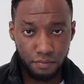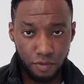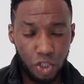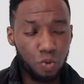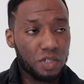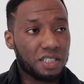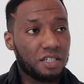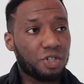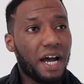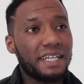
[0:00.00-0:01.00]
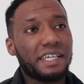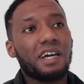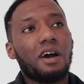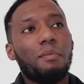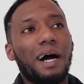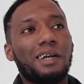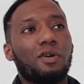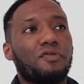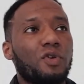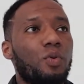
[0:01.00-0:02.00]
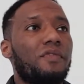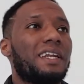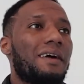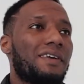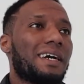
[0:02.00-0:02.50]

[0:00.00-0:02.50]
She just wants to try and take her mind off you with another